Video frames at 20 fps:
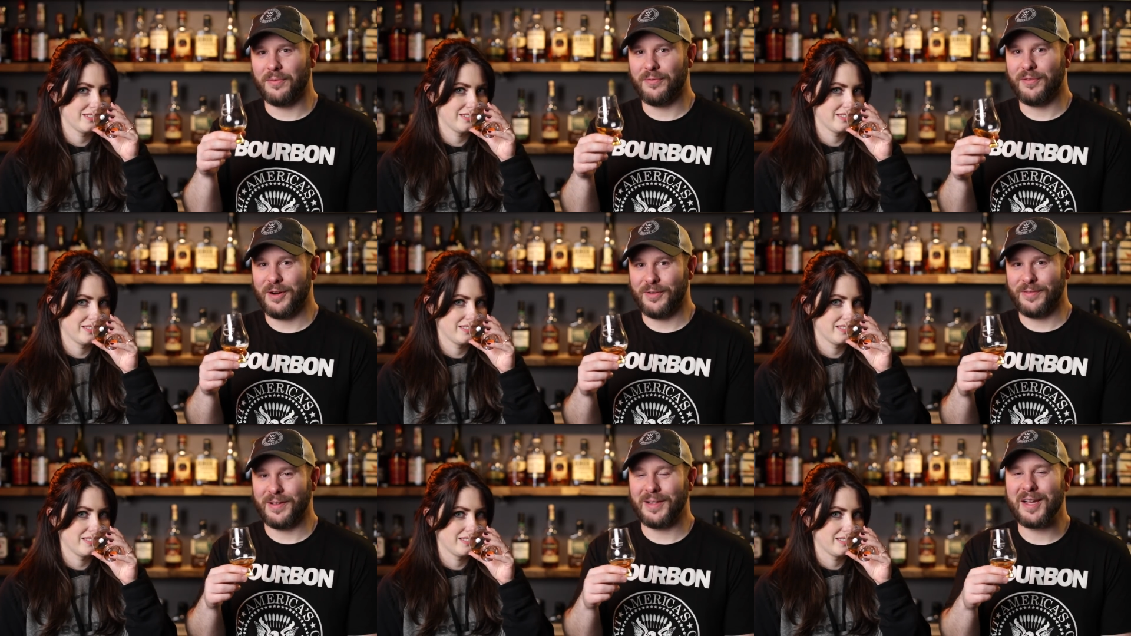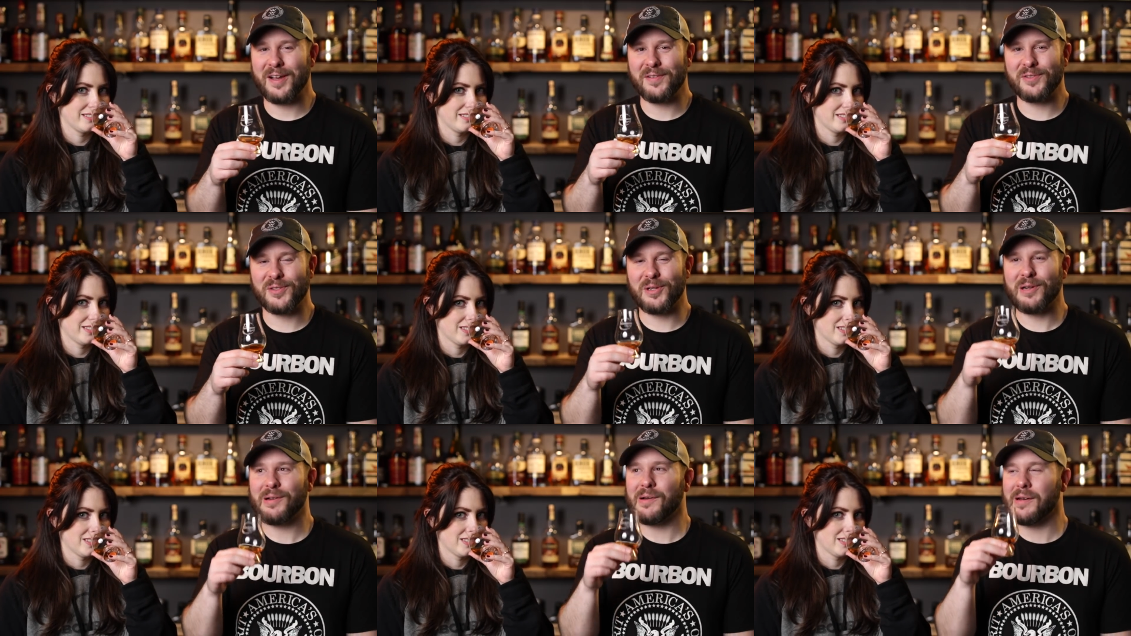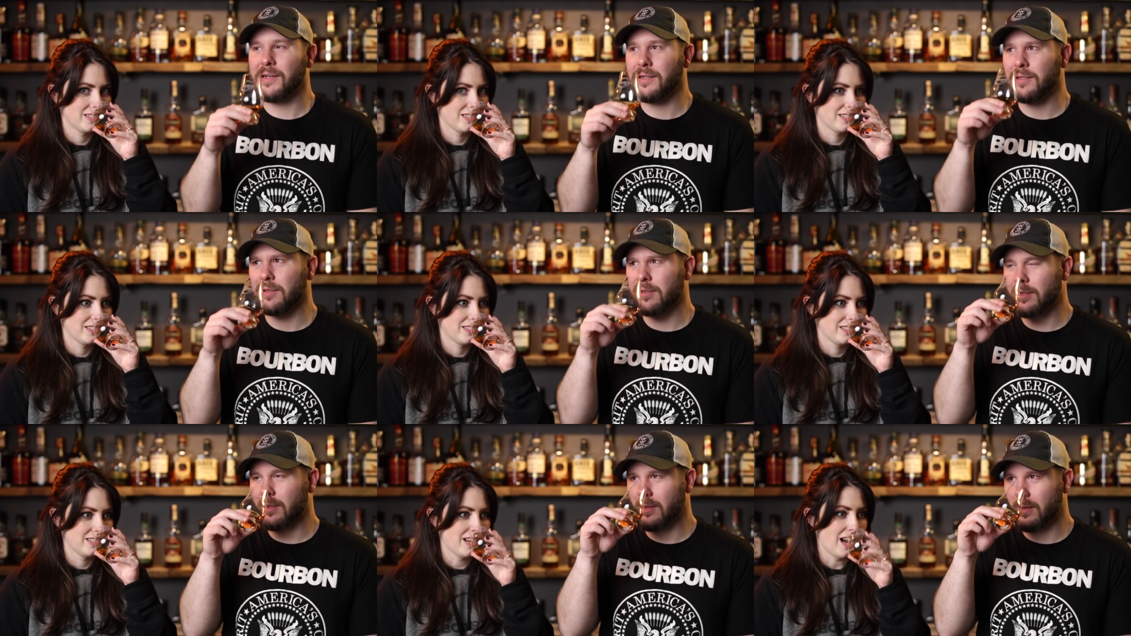Speaker 1: in front of a live studio
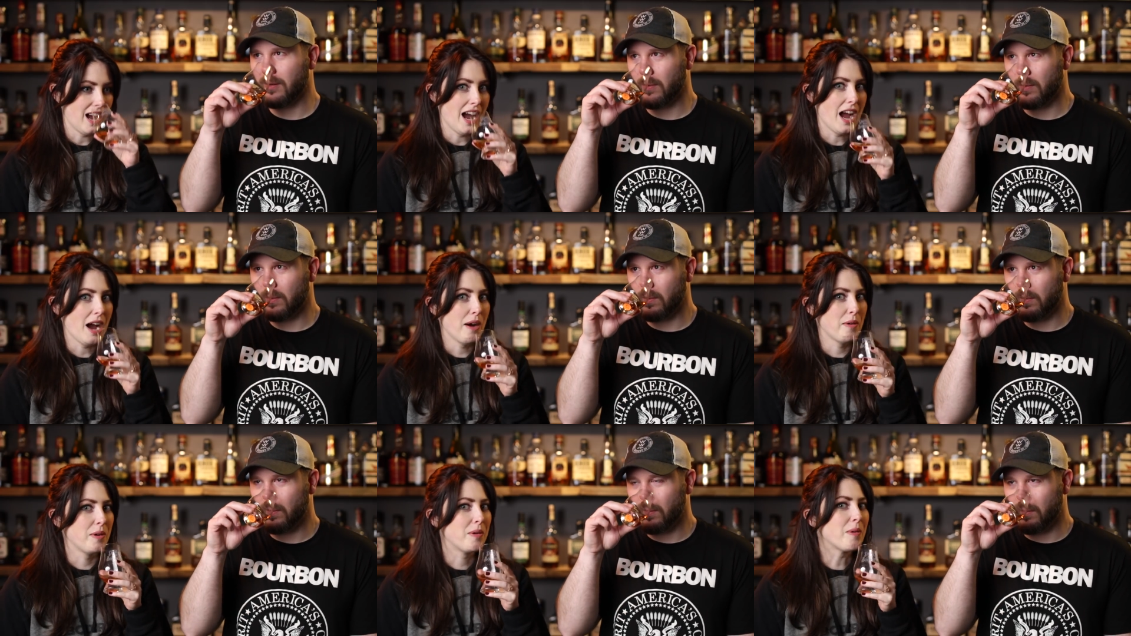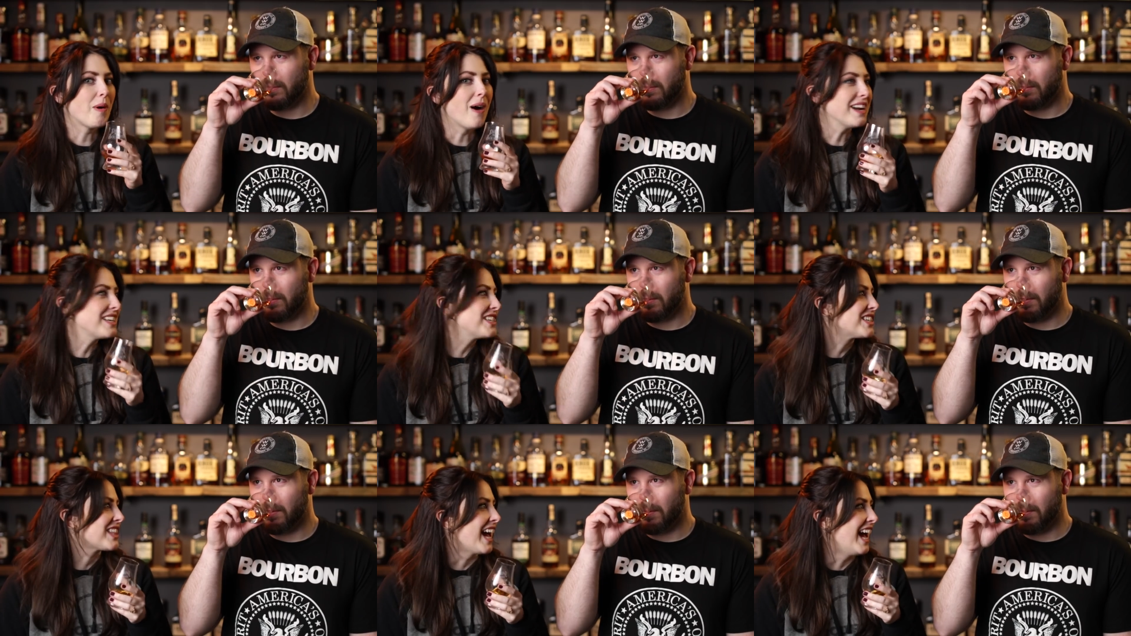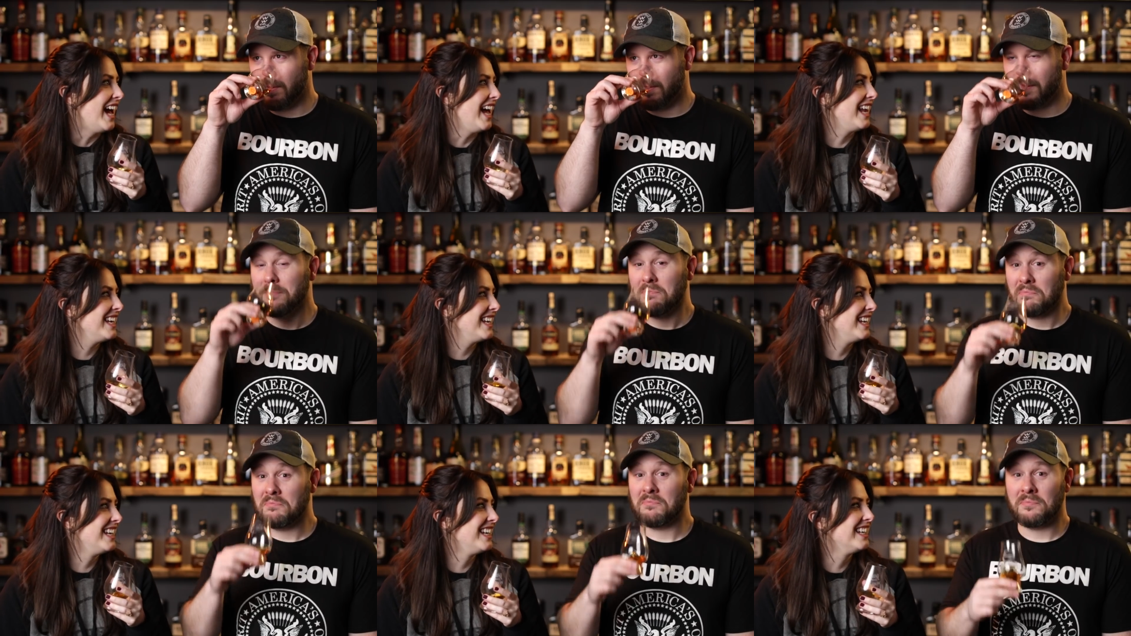audience.
Speaker 2: I would watch
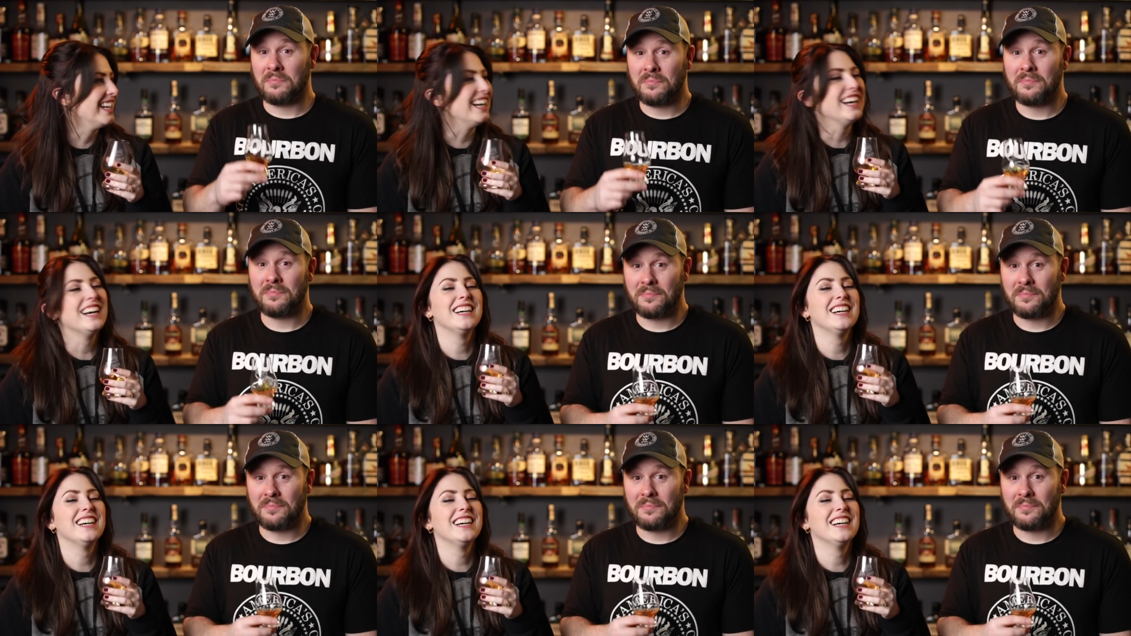that.